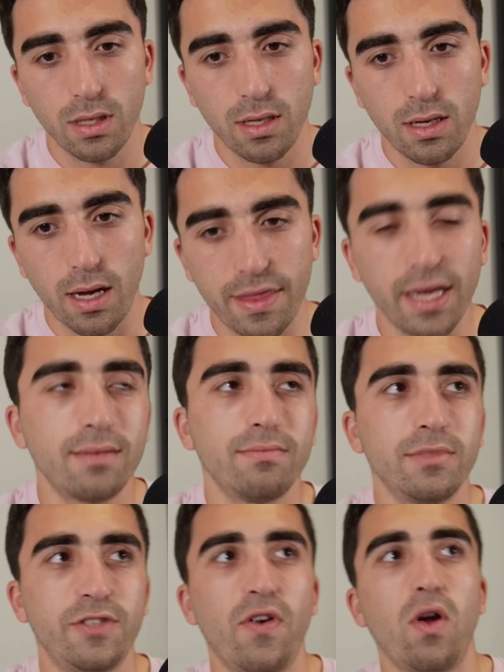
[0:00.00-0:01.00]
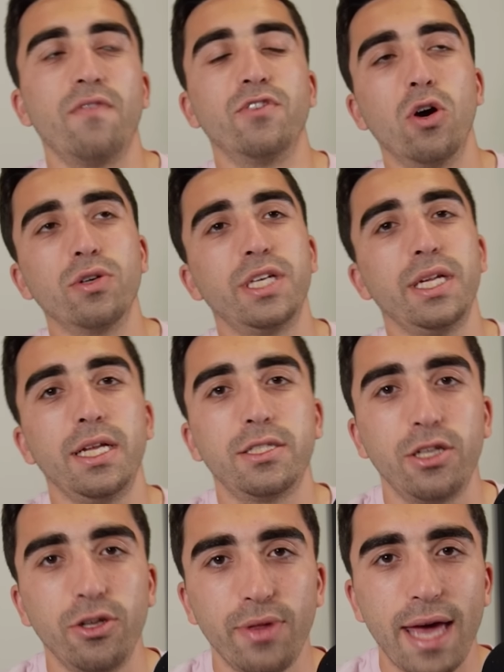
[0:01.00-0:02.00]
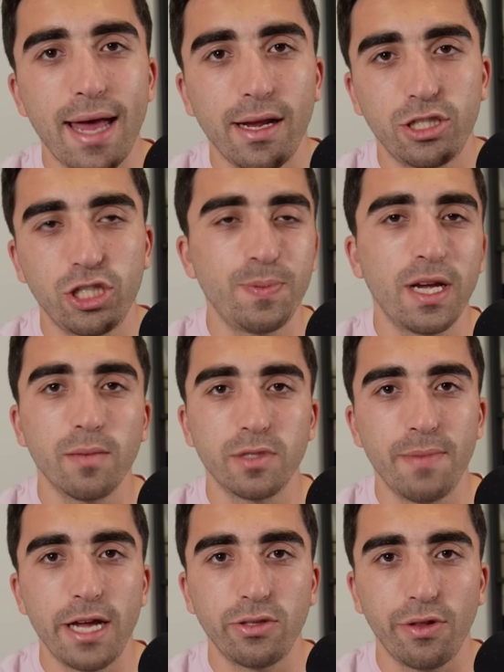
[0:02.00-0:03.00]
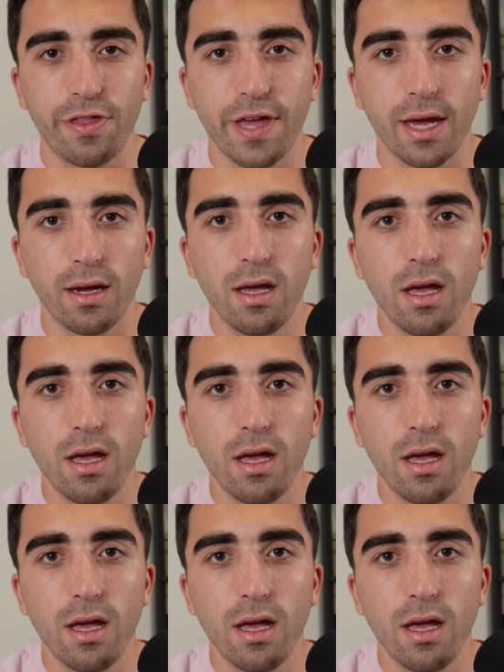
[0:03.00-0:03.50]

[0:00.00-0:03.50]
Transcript: I think Zverev knows he needs to do that. It just becomes a mental thing.